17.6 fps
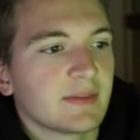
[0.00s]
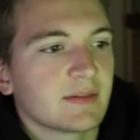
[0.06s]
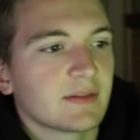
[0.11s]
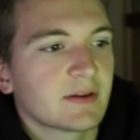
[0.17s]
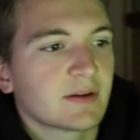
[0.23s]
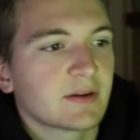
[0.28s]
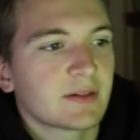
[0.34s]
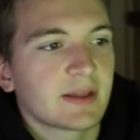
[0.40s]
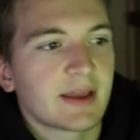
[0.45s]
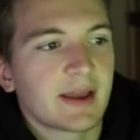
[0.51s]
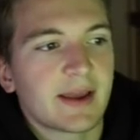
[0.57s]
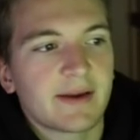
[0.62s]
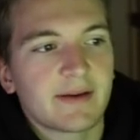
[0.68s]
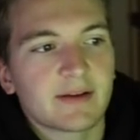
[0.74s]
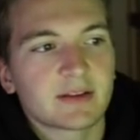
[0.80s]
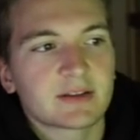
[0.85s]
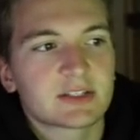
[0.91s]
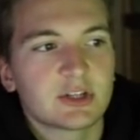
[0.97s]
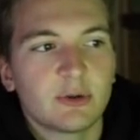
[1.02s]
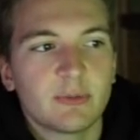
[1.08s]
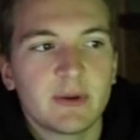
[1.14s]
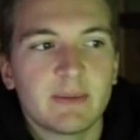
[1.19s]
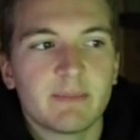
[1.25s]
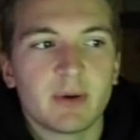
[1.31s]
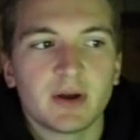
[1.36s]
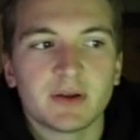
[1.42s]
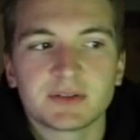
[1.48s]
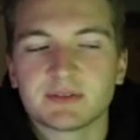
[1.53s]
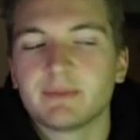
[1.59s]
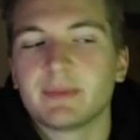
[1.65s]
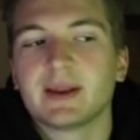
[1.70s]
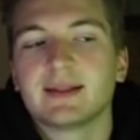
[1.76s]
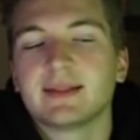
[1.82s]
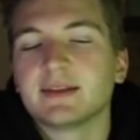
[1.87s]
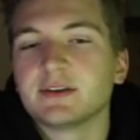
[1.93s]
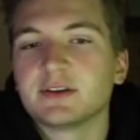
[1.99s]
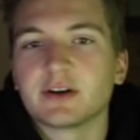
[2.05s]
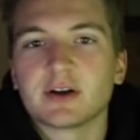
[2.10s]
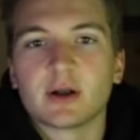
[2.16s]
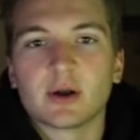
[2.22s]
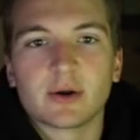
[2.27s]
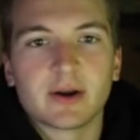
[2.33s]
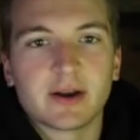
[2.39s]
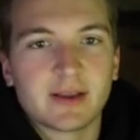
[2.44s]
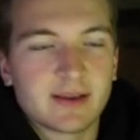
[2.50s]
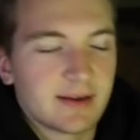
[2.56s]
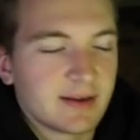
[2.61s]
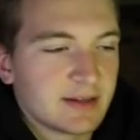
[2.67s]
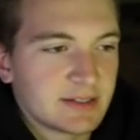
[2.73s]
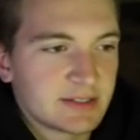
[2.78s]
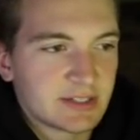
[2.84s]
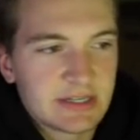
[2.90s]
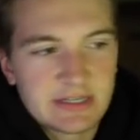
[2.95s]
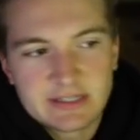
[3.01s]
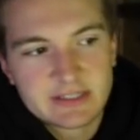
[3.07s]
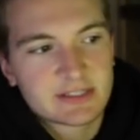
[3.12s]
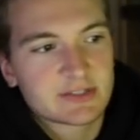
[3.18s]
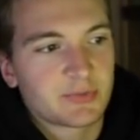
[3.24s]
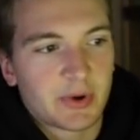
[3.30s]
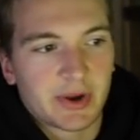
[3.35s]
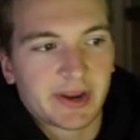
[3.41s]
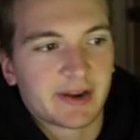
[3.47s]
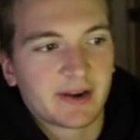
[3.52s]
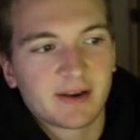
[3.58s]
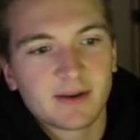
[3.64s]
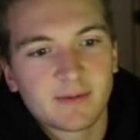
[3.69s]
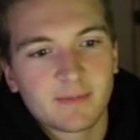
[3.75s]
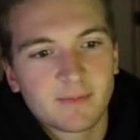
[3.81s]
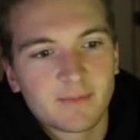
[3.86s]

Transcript: Literally, uh, so many balls have been in the dirt already, and he's just swinging.